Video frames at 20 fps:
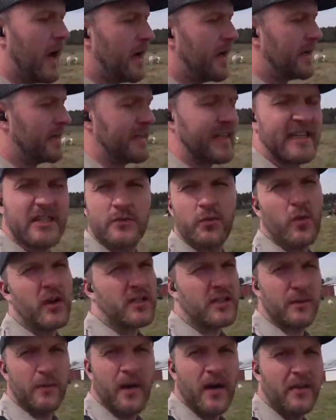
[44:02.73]
at least
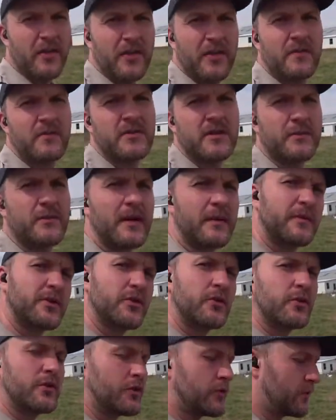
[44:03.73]
once a month, sometimes
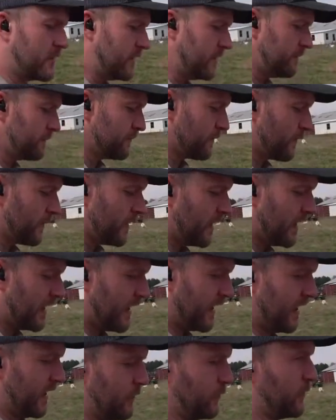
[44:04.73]
two or three,
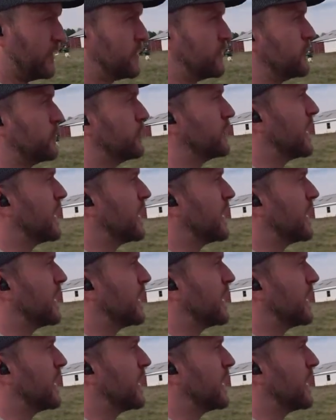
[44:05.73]
and we do